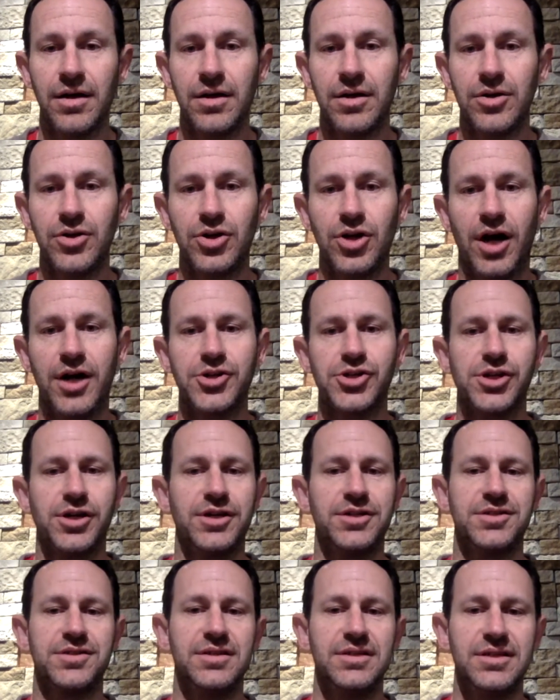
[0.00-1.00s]
not
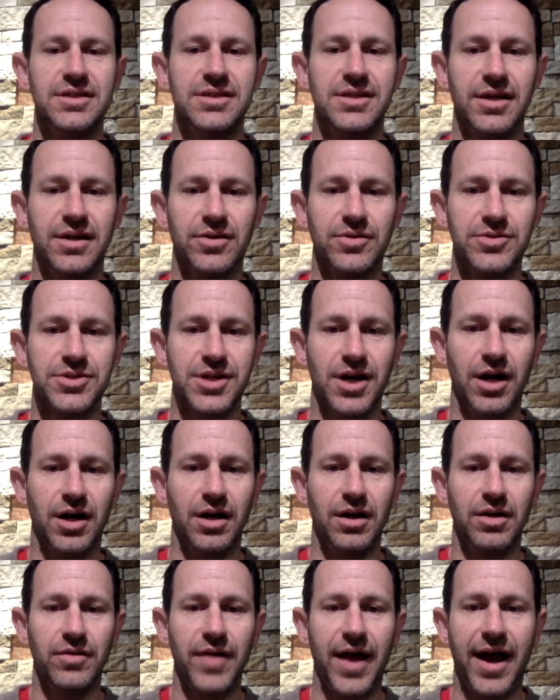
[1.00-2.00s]
just the details
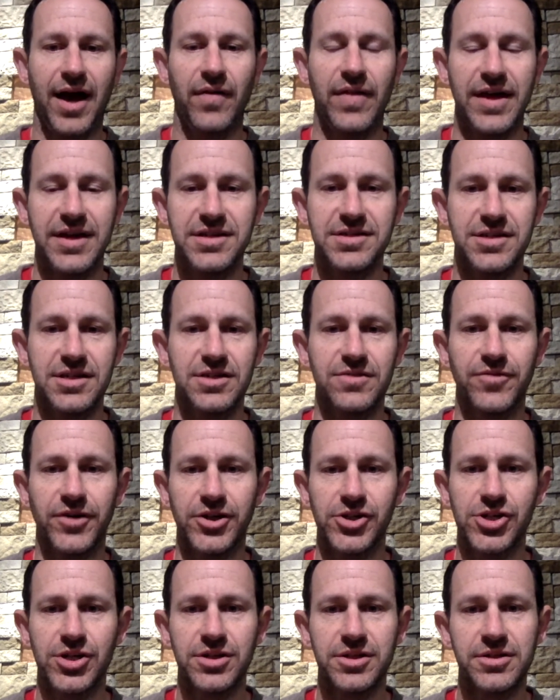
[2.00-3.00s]
of how that disease
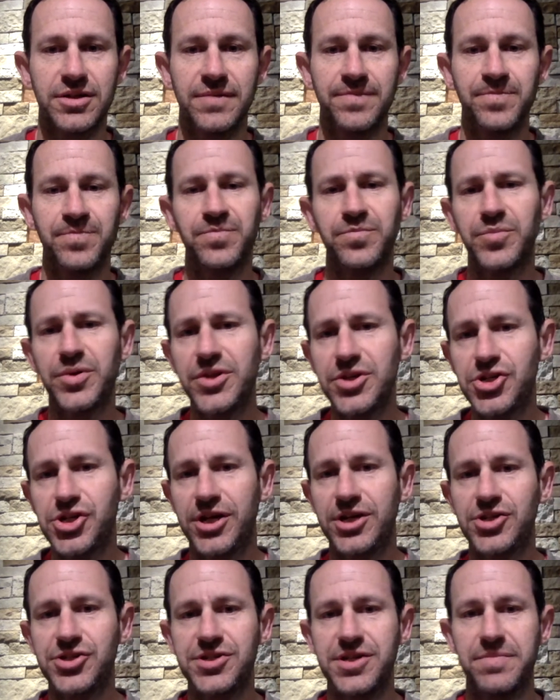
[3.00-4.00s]
functioned, but the
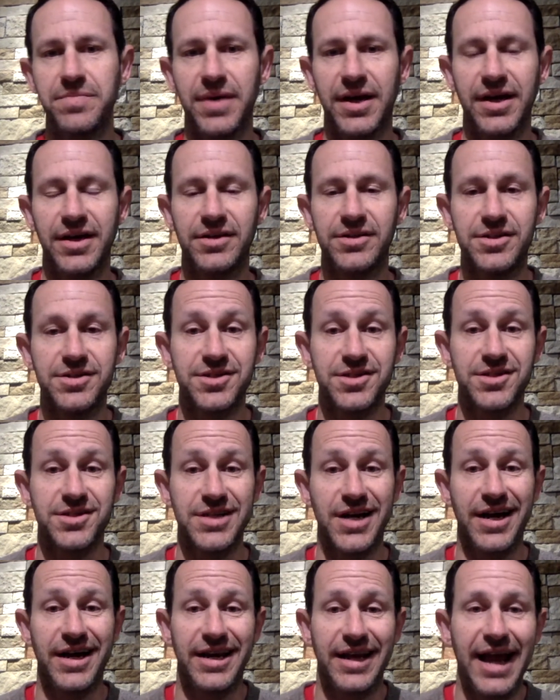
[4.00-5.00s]
changes it made to
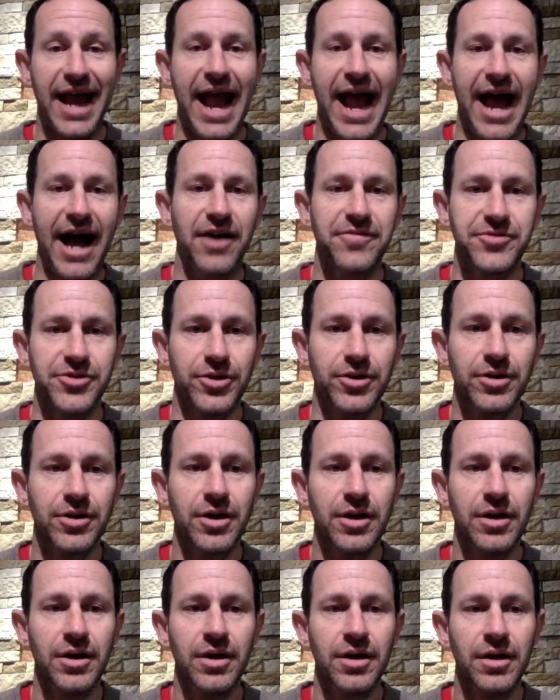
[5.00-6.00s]
society after
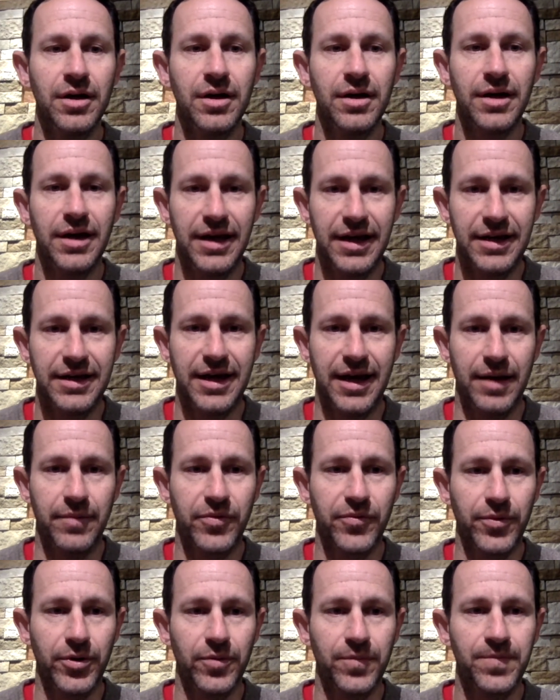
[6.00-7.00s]
it came
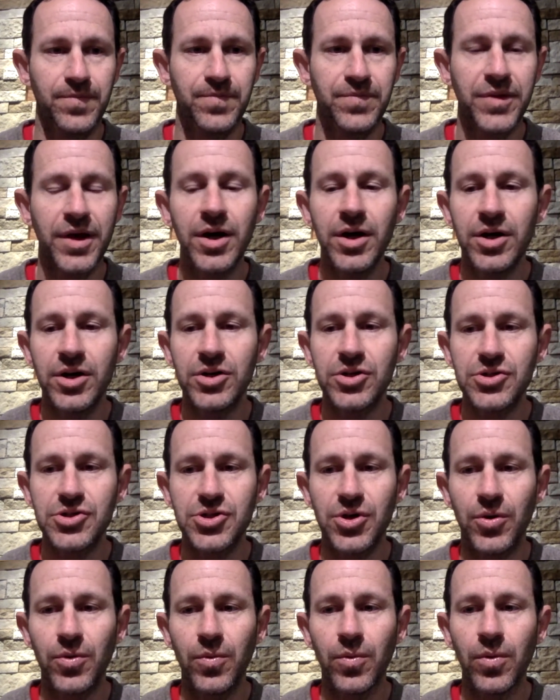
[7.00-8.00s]
through.
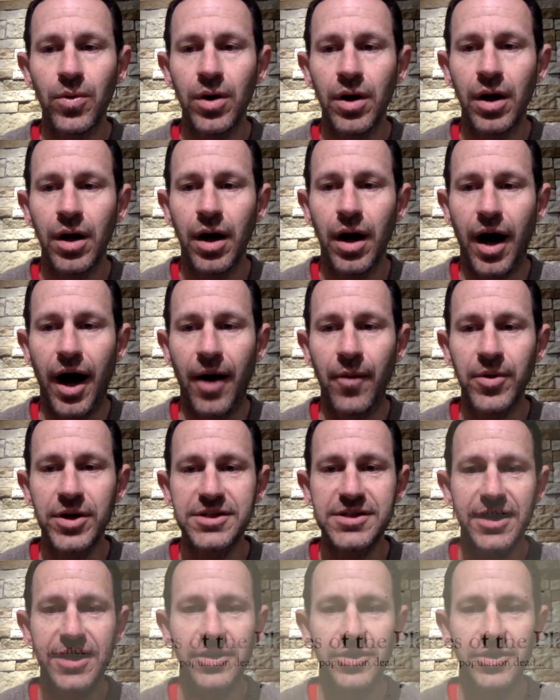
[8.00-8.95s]
So I want to take a